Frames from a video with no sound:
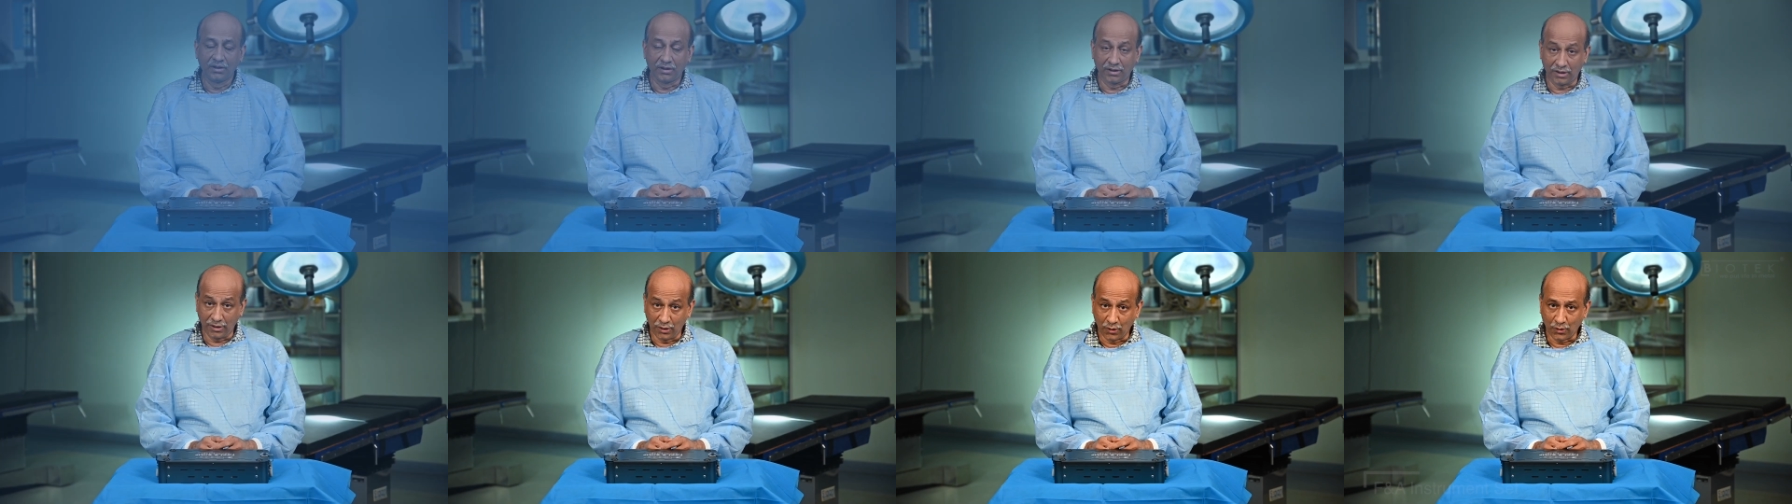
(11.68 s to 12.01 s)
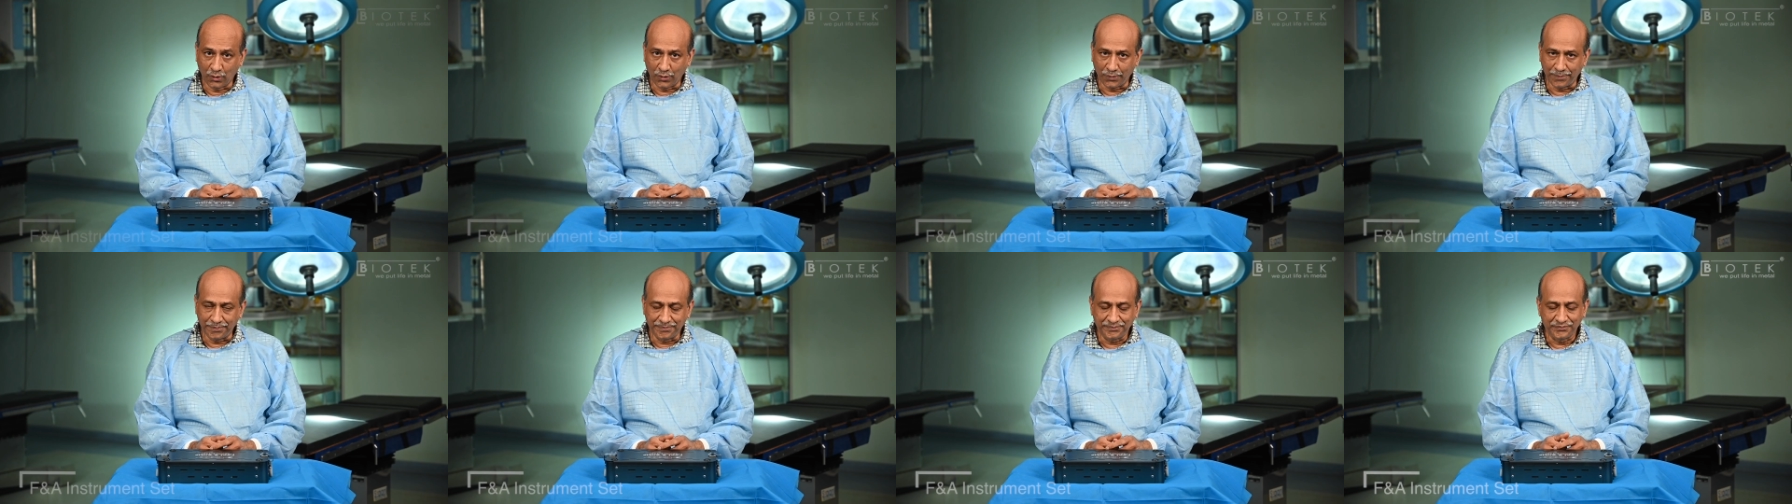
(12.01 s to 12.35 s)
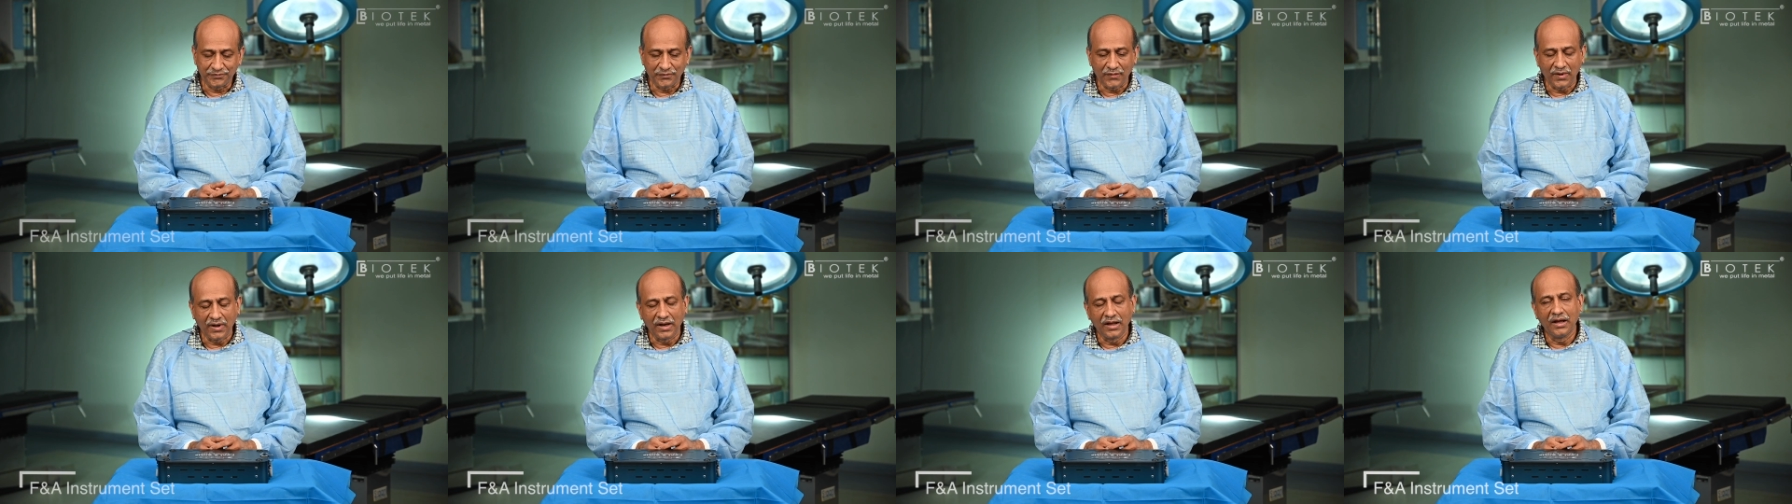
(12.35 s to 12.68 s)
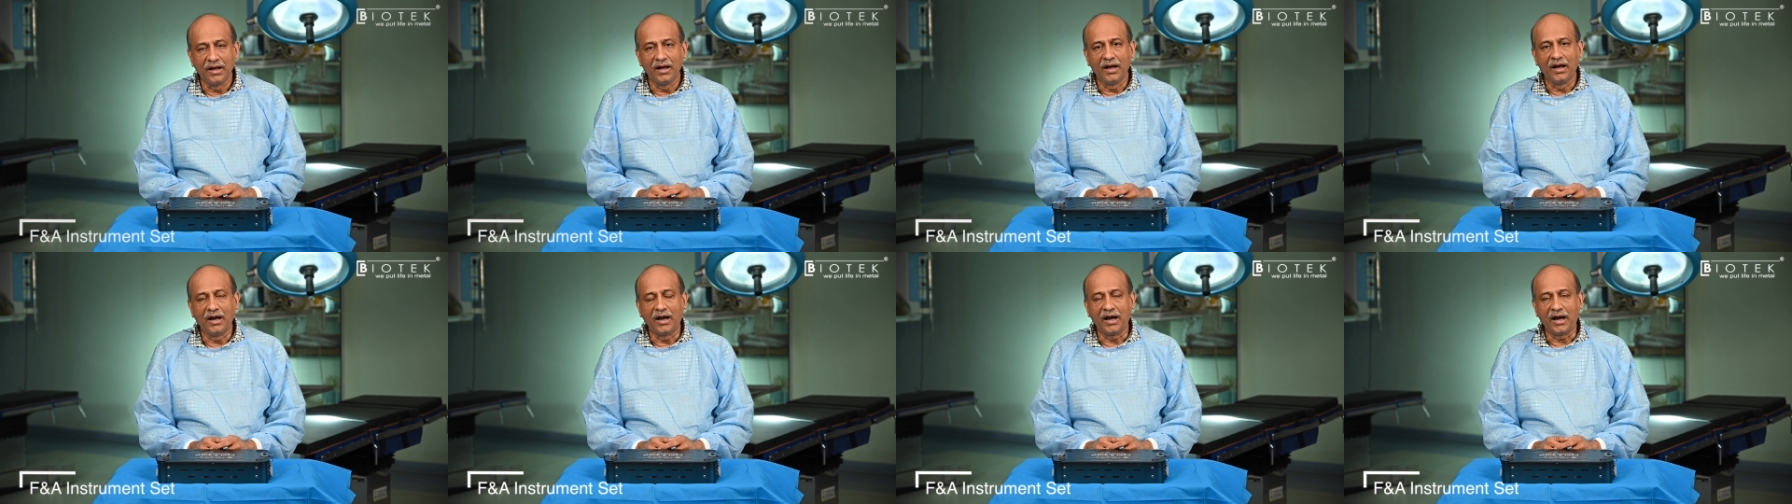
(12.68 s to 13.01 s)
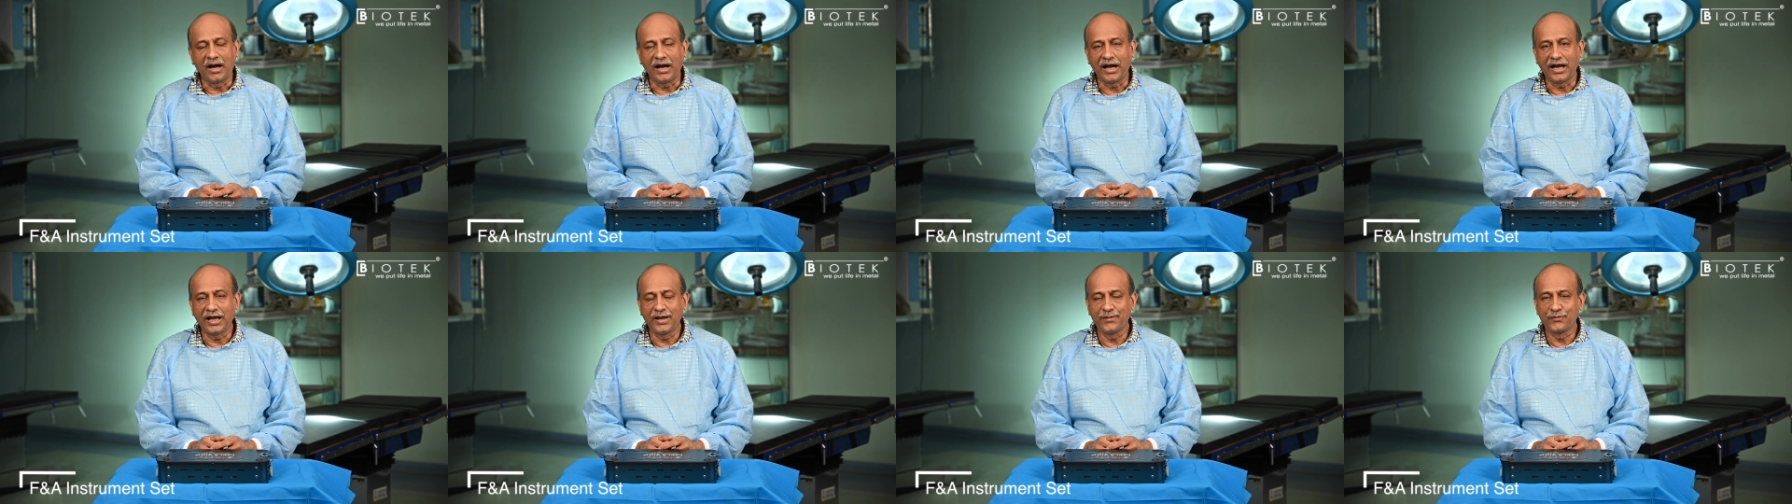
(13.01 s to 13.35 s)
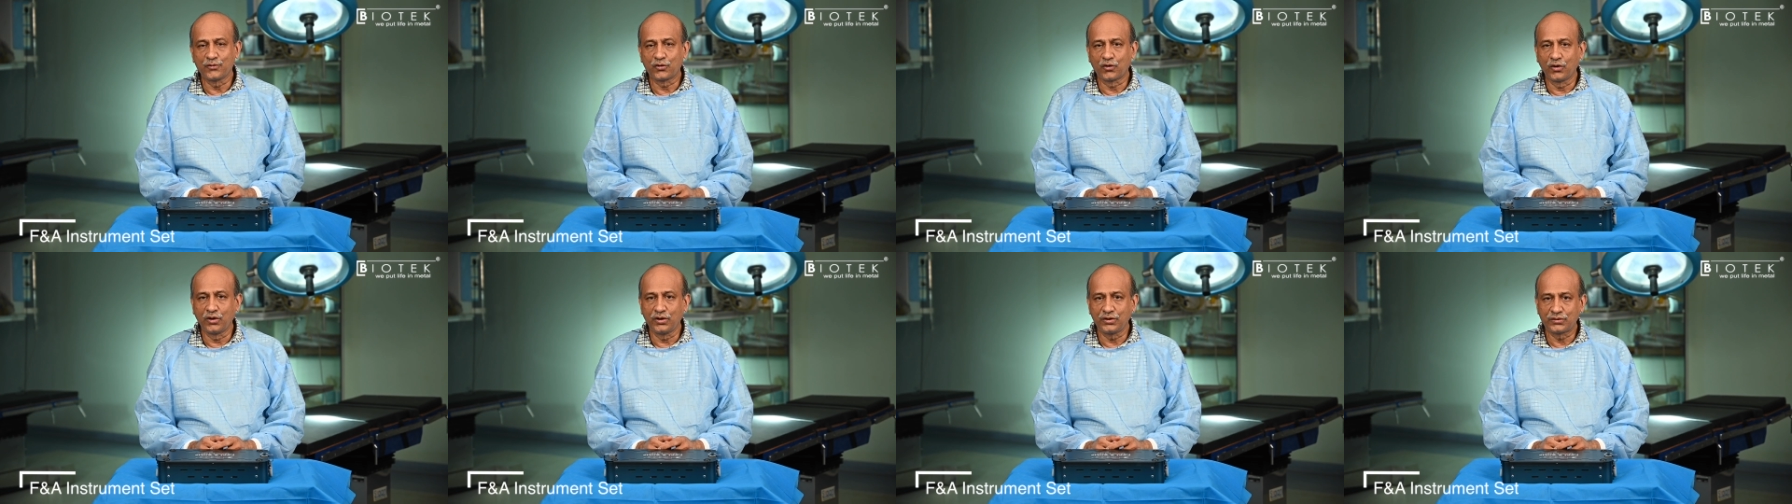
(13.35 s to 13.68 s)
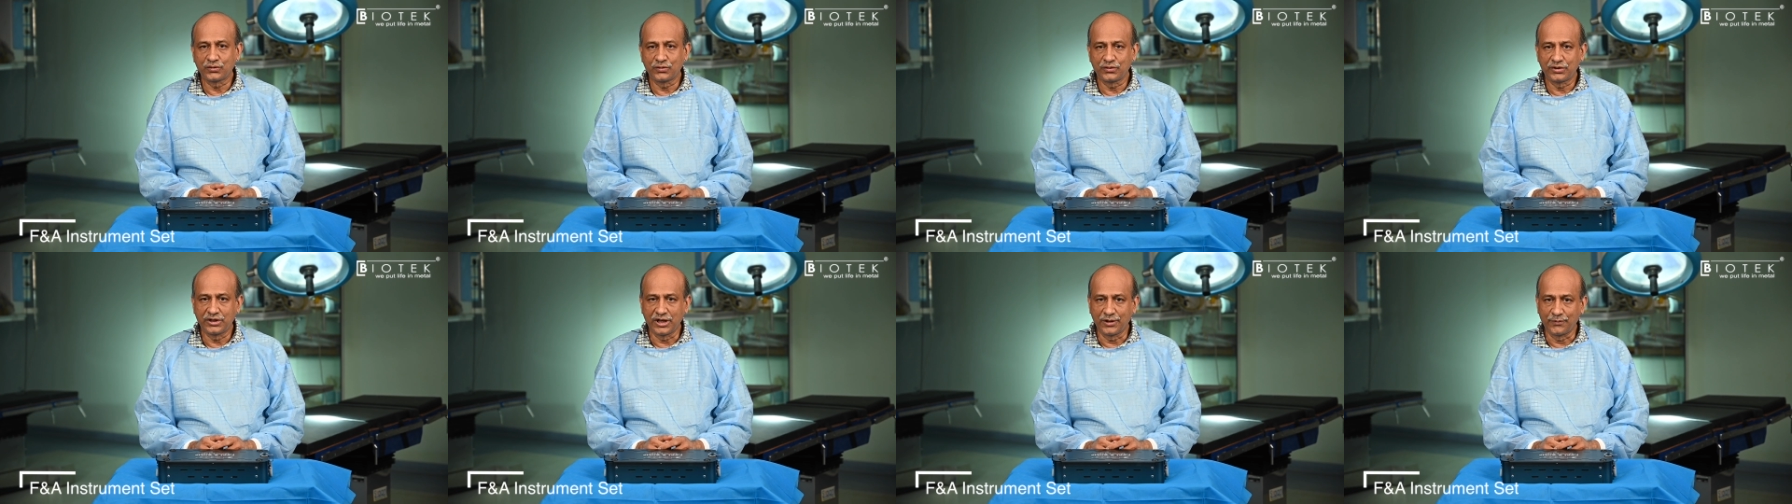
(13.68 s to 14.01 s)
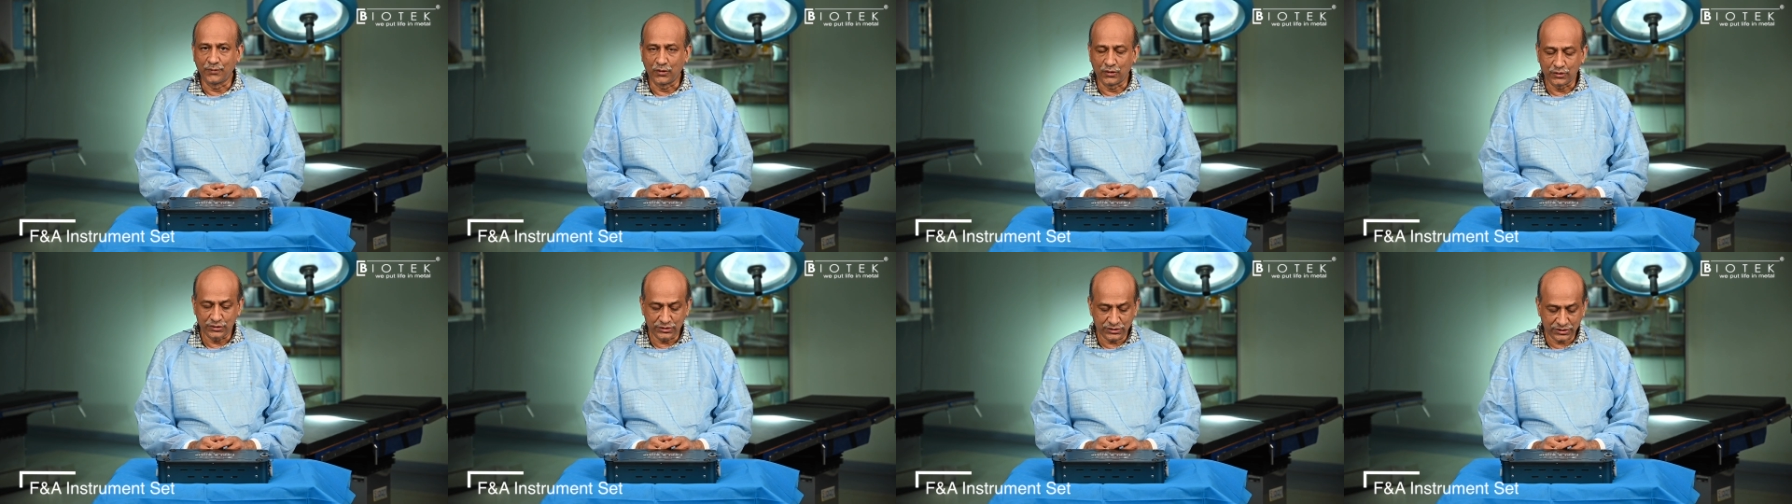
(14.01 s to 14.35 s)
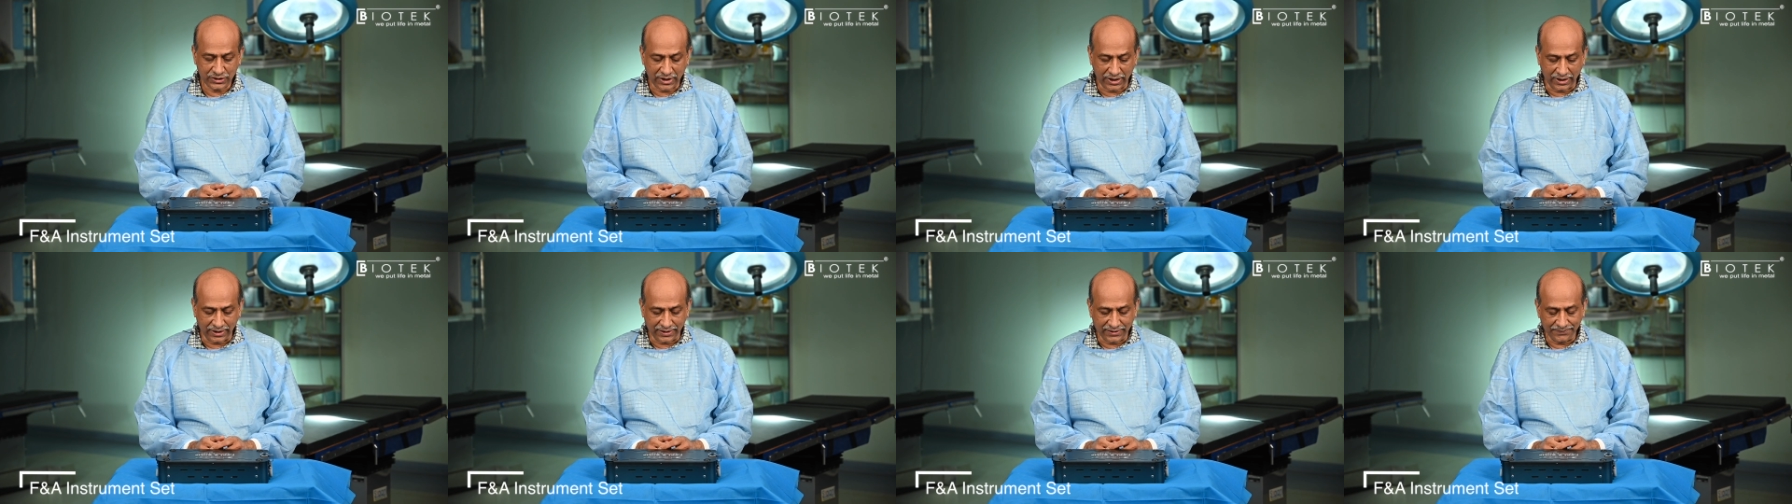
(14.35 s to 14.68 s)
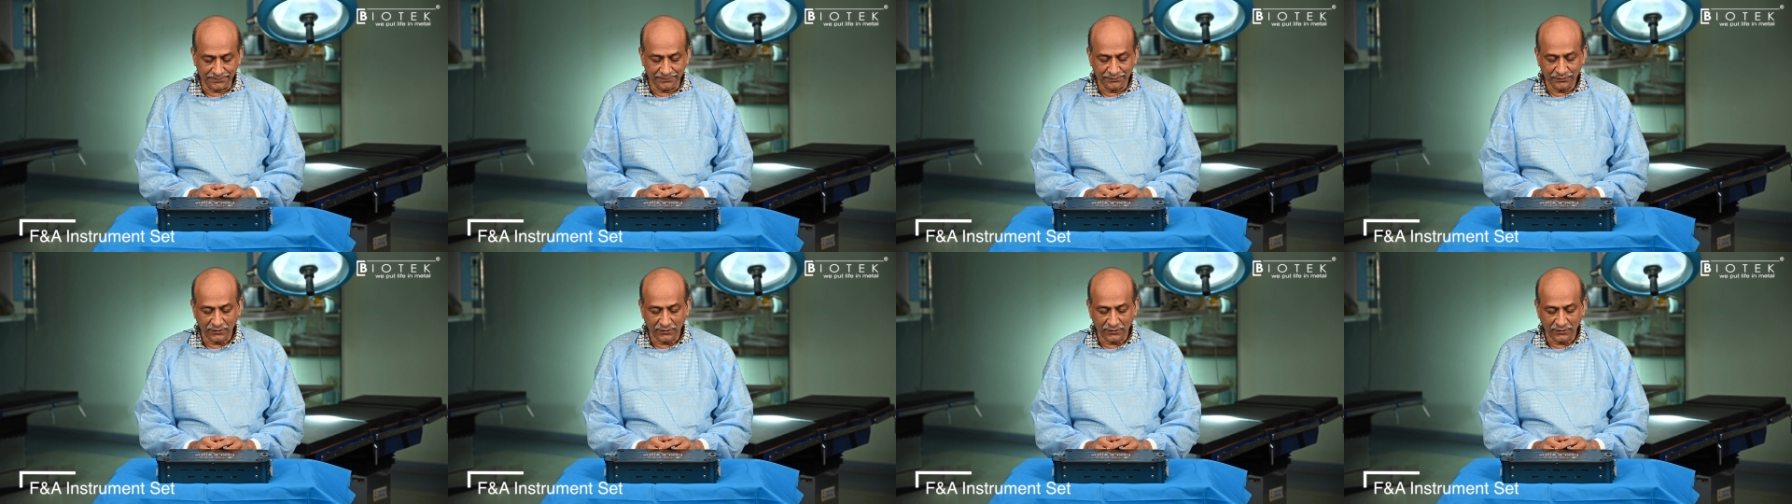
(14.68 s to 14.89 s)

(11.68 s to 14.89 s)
Hello, I am going to demonstrate